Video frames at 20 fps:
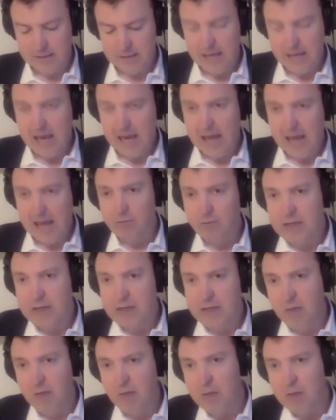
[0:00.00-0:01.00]
And for
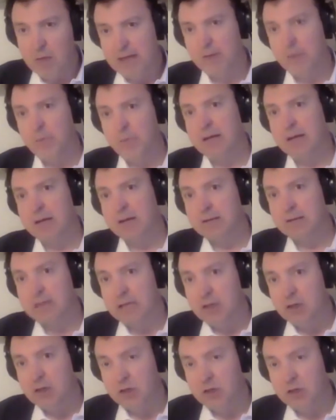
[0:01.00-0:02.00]
them, independence
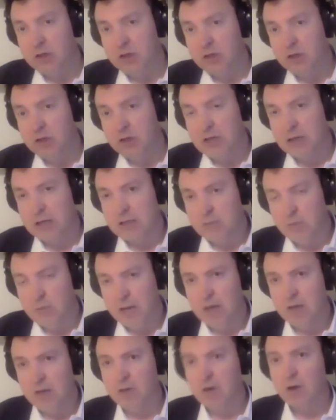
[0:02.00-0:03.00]
didn't just mean
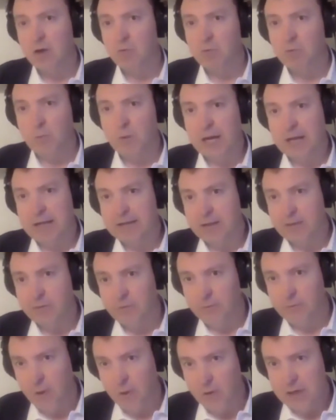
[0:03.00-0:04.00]
replacing
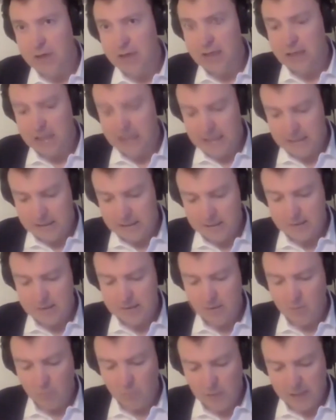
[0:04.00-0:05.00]
foreign leaders
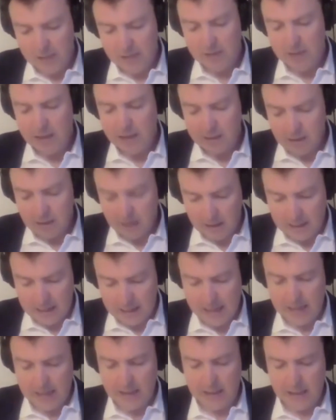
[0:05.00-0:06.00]
with
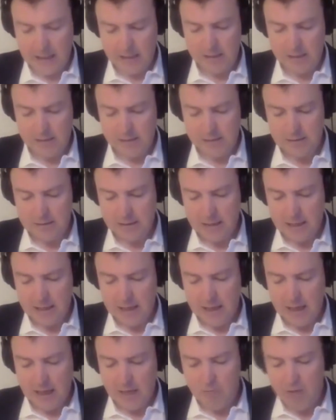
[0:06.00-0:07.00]
Ghanaian leaders.
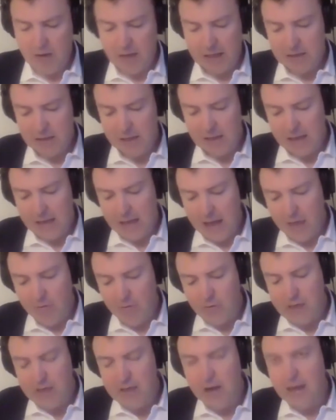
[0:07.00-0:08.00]
It meant that
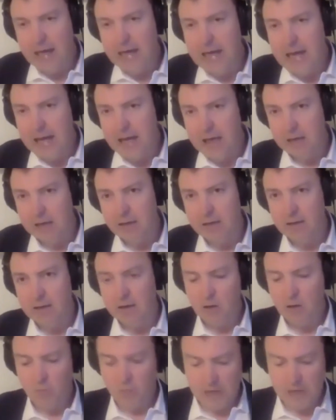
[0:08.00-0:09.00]
every Ghanaian
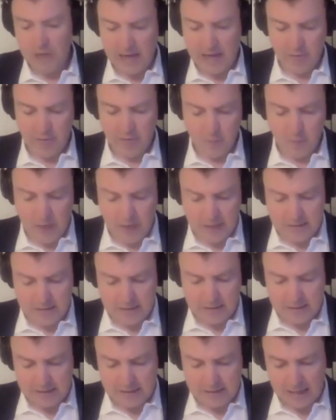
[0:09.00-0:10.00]
would have a
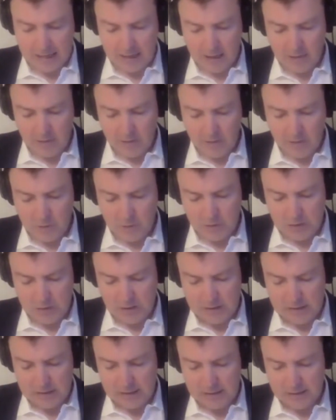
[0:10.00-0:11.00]
basic set of
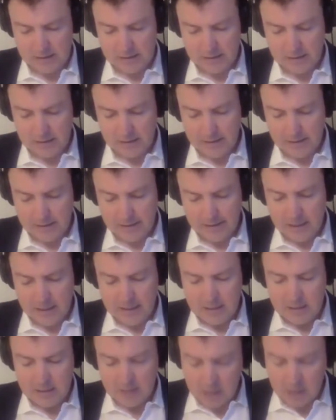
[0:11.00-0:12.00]
opportunities.
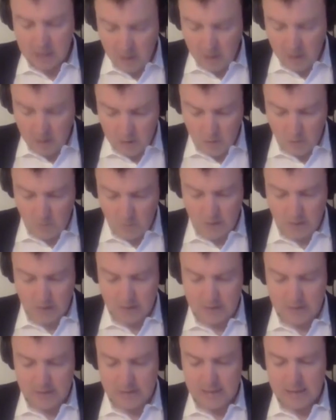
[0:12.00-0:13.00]
So the cocoa
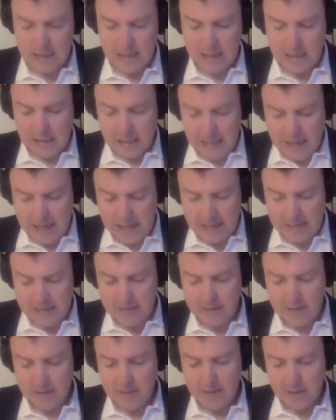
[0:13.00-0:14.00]
workers led
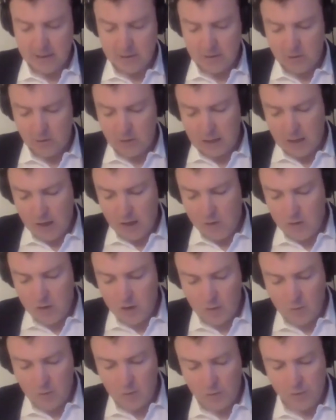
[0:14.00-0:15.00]
to a cocoa
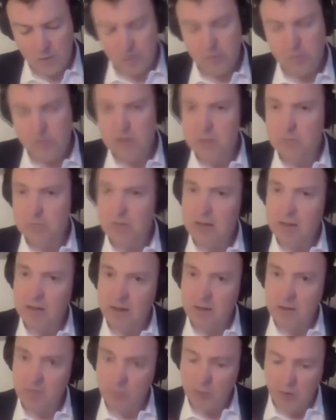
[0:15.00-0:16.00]
board, which meant that the
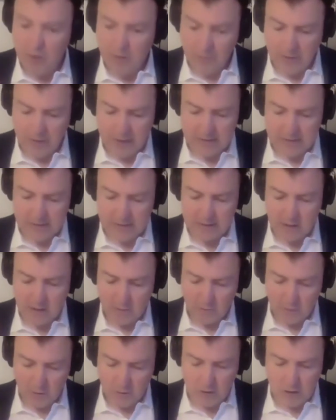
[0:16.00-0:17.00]
profits
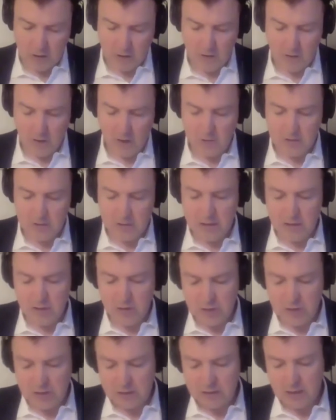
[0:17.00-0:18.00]
from cocoa didn't
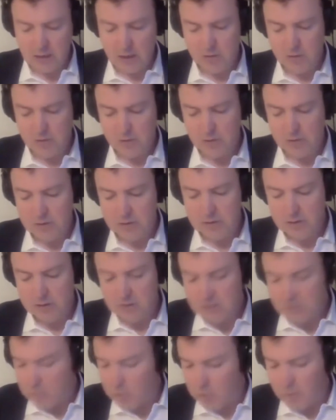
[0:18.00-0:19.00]
just go to a
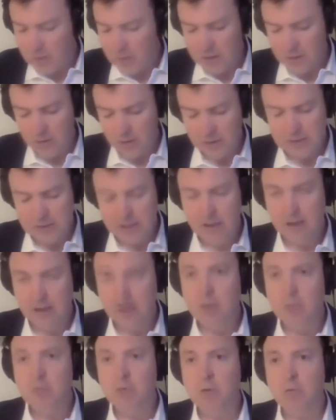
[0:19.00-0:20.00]
small minority,
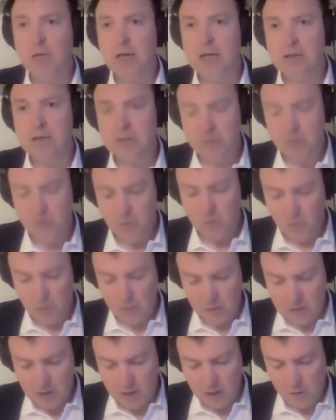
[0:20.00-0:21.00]
but went to the
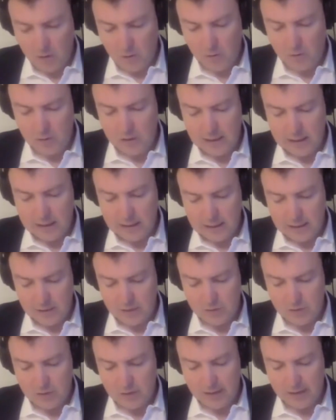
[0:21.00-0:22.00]
whole
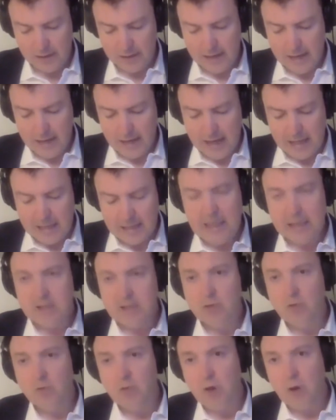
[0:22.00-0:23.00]
country. It led to a
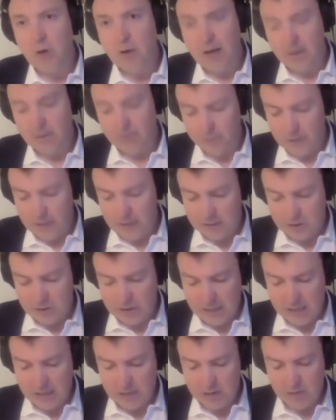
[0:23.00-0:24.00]
rollout of free
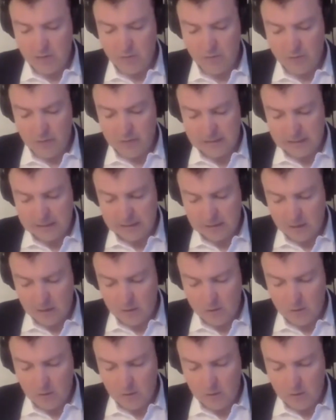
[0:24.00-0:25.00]
education, firstly to cocoa
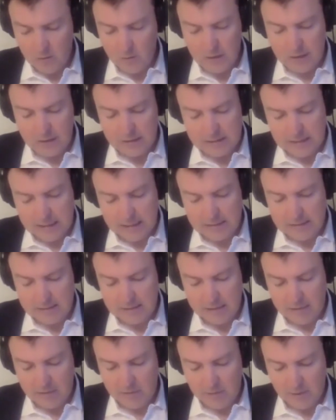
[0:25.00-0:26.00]
workers and later to
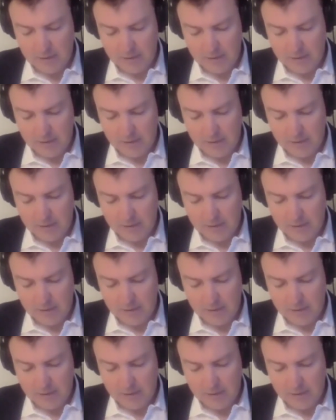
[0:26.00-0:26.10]
everyone.